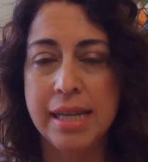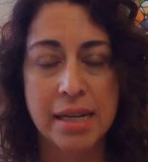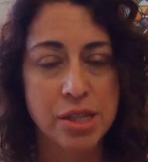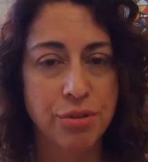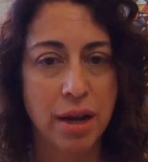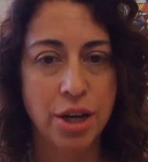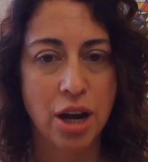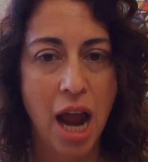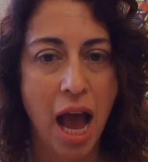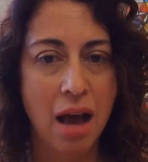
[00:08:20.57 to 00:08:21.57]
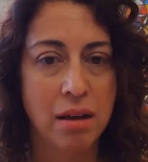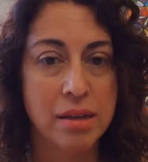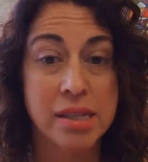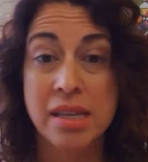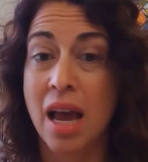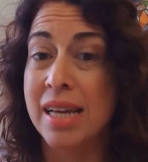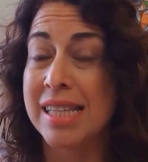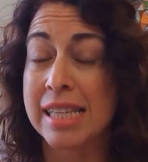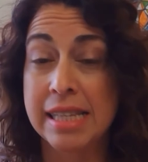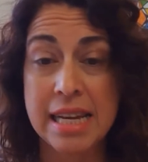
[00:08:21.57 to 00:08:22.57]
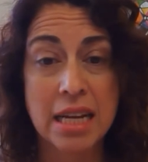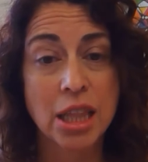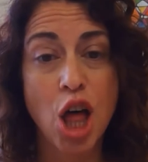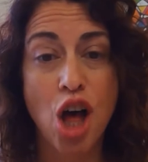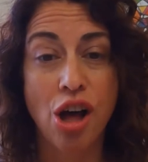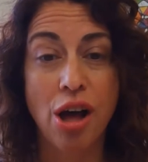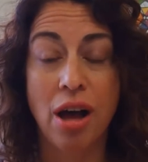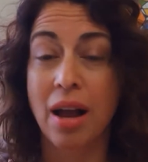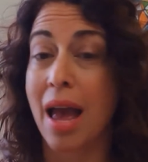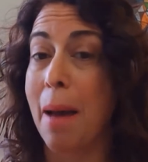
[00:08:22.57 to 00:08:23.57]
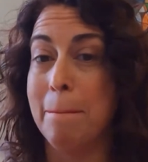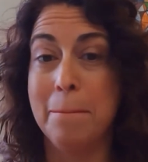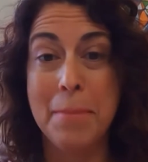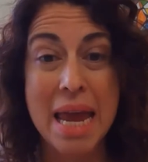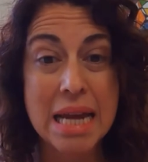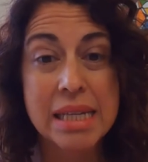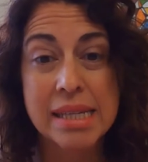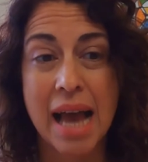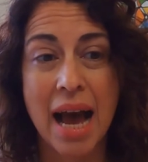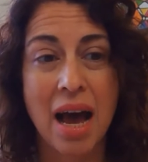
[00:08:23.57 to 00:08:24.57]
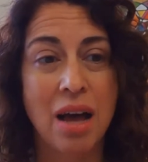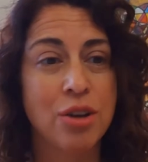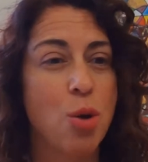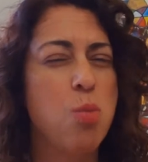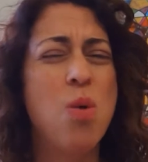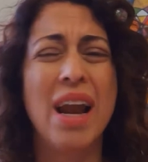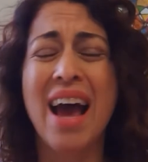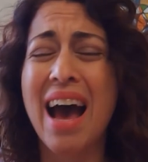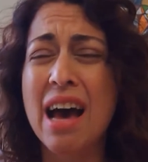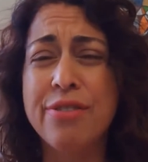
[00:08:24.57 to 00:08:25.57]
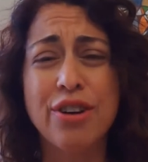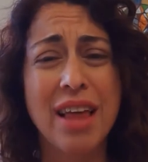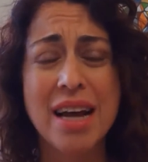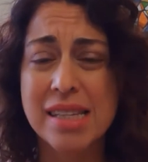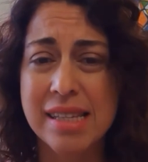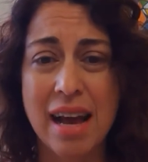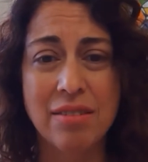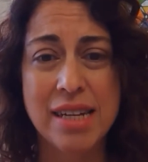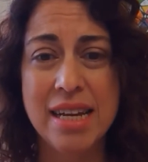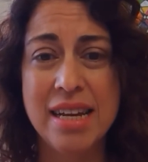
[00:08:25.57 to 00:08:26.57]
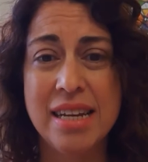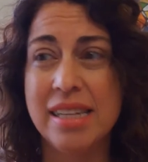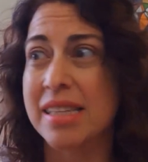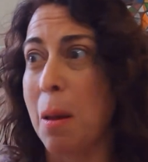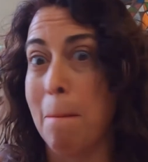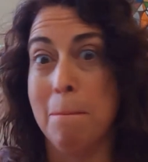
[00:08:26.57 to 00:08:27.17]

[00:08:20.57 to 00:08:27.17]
dance around your house, sing along, make sound, whatever that sound is,